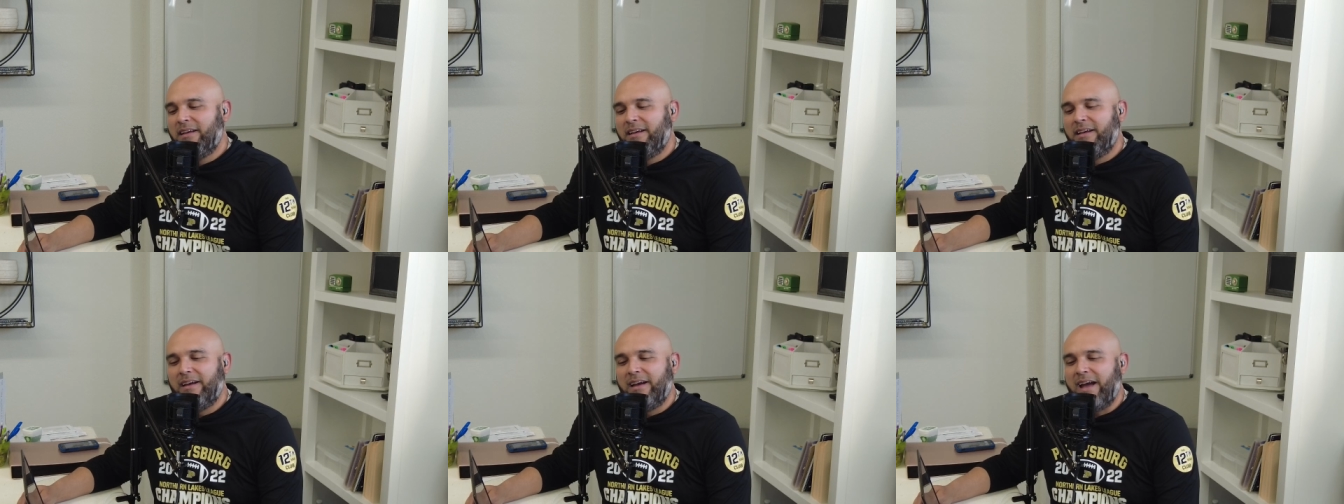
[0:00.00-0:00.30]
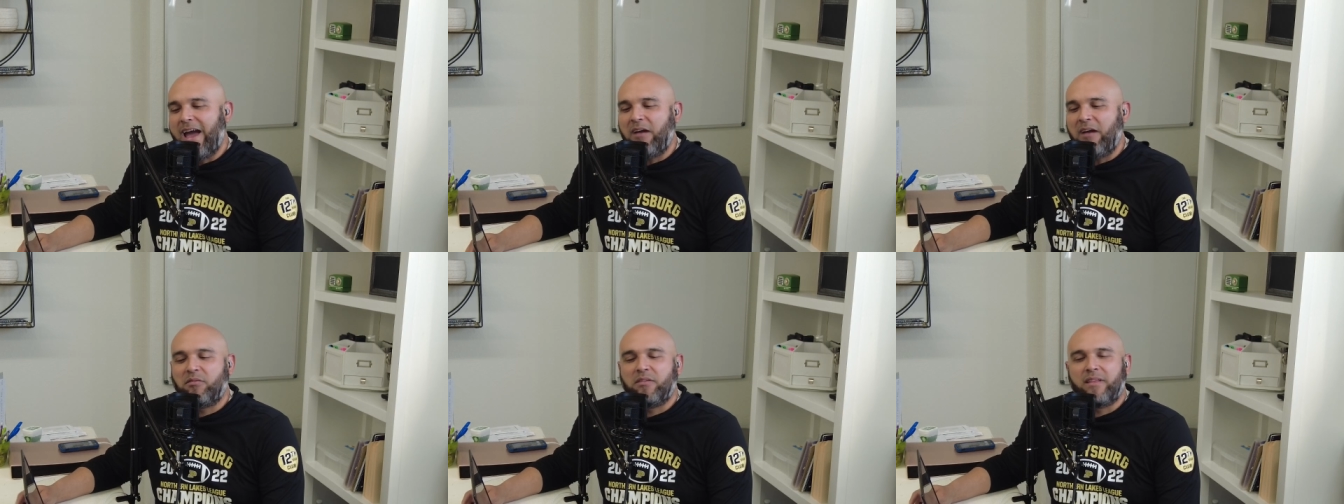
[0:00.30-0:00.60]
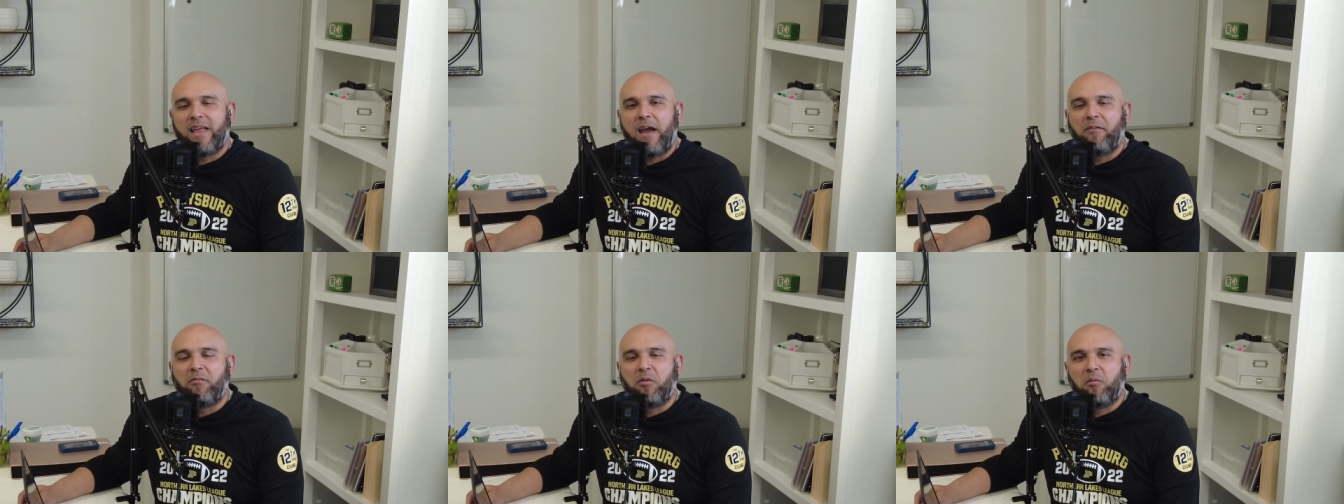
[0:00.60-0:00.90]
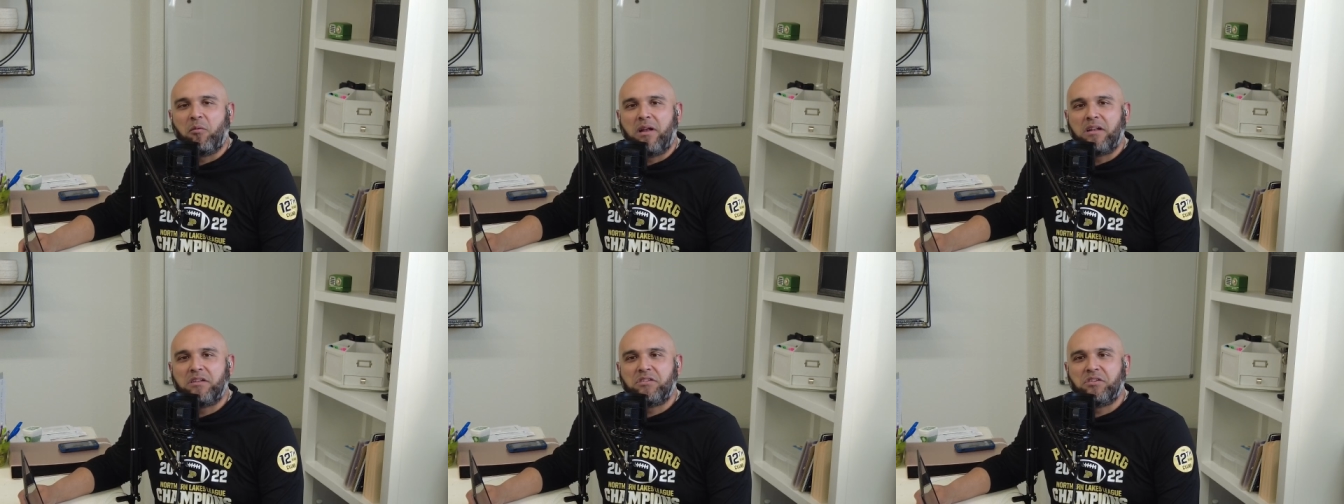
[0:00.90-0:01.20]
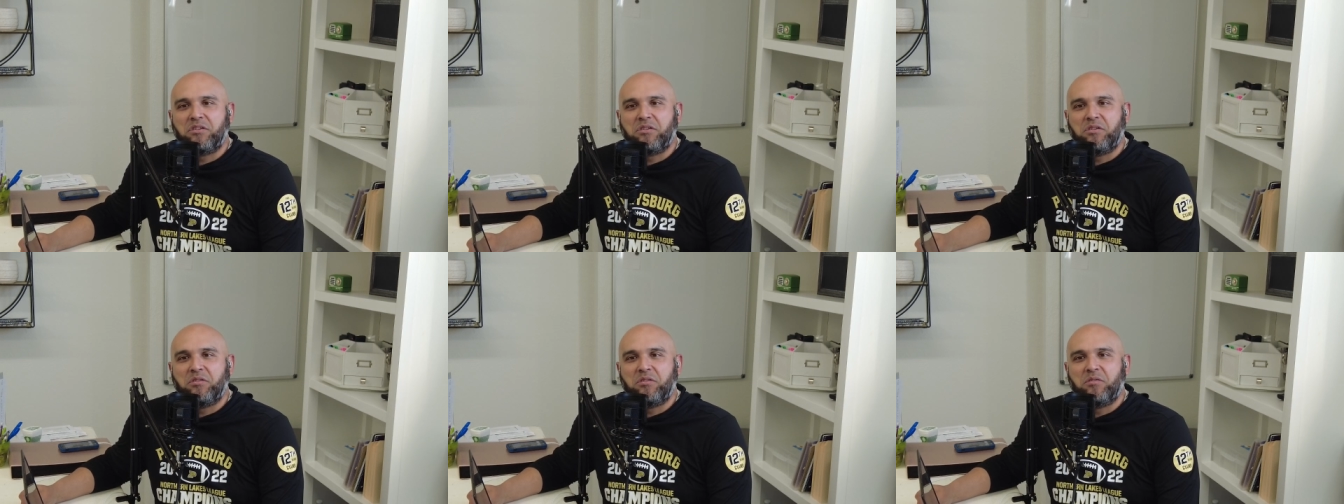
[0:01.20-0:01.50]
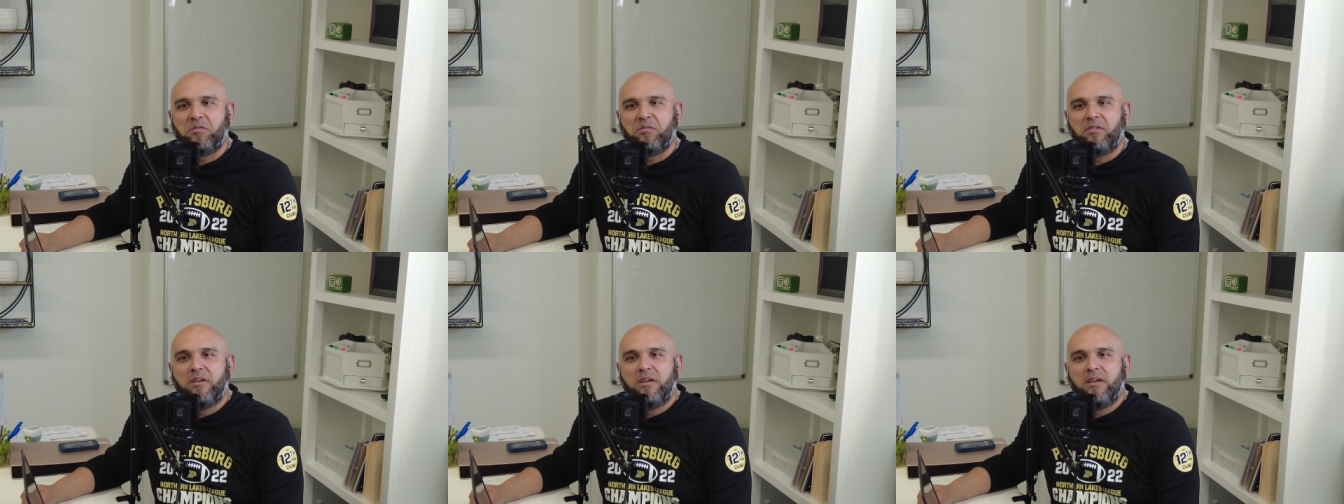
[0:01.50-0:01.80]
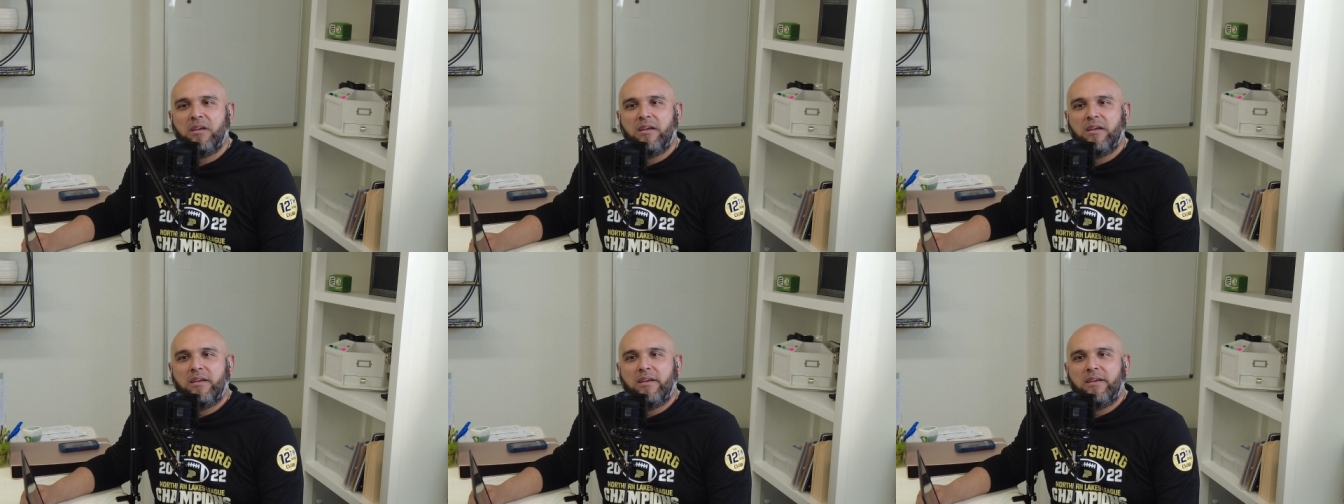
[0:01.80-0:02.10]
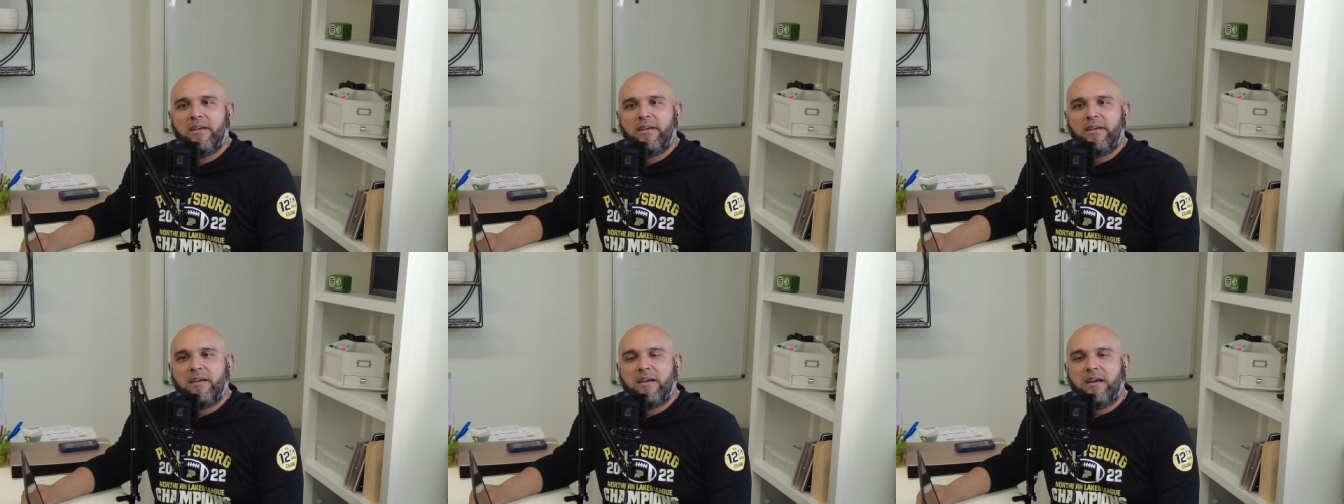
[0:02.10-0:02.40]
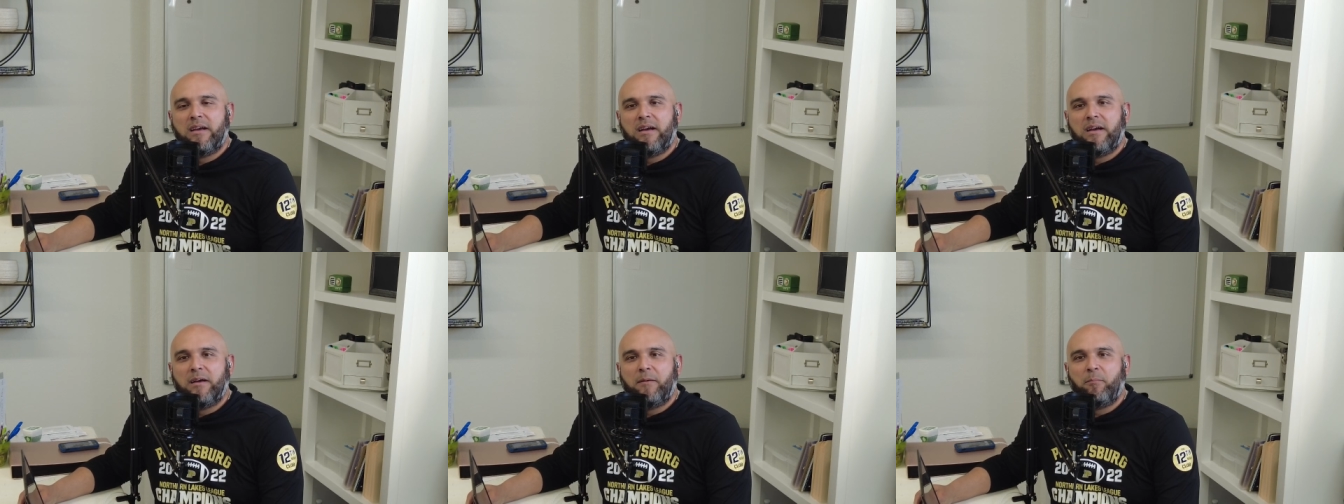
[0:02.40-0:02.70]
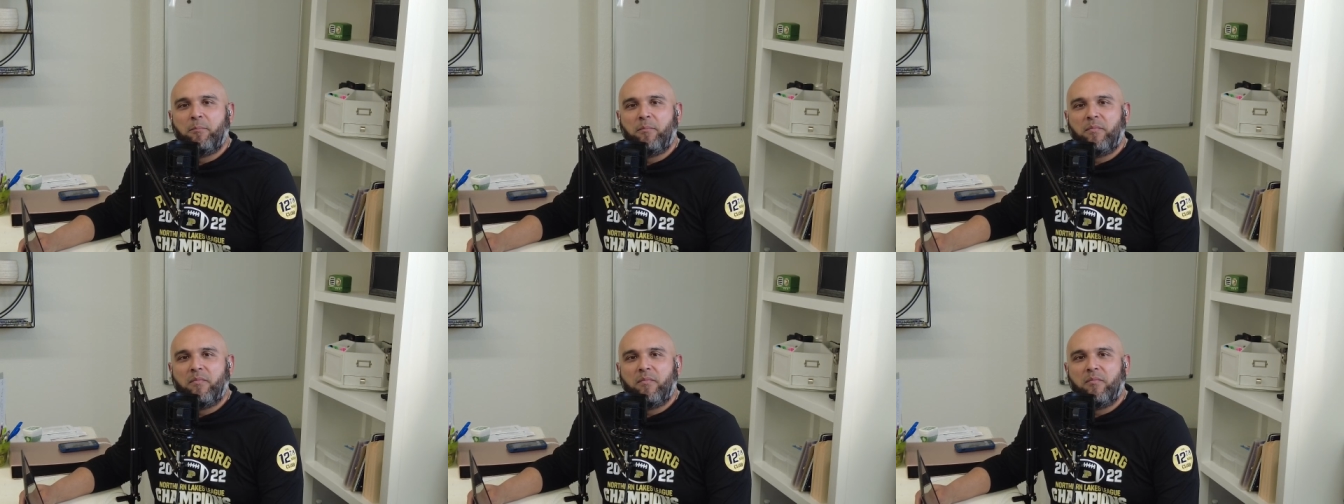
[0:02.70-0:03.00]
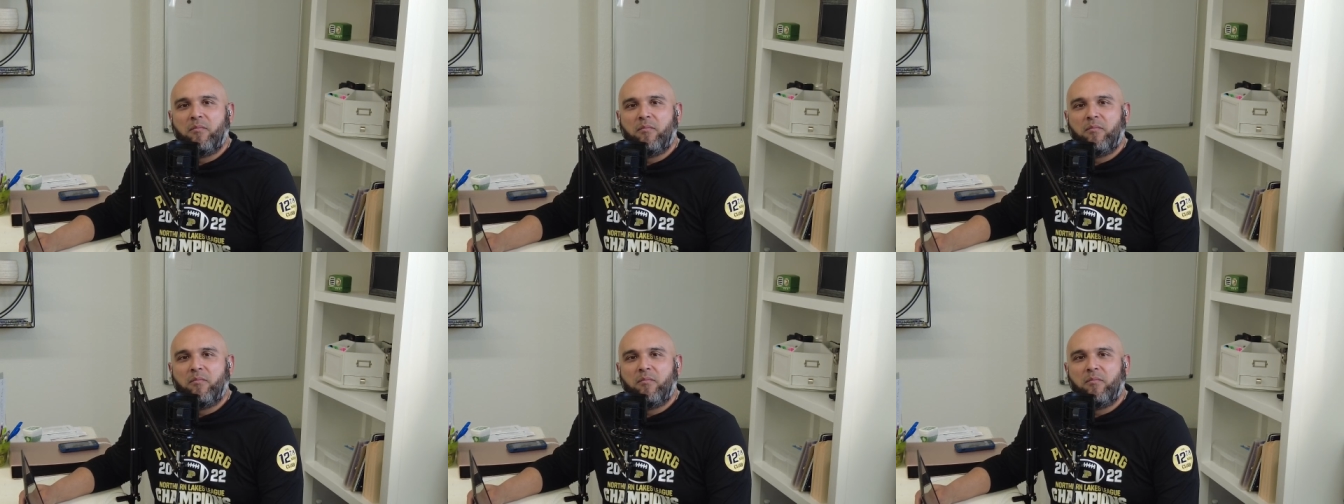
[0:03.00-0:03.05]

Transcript: Uh, after that, we went to um,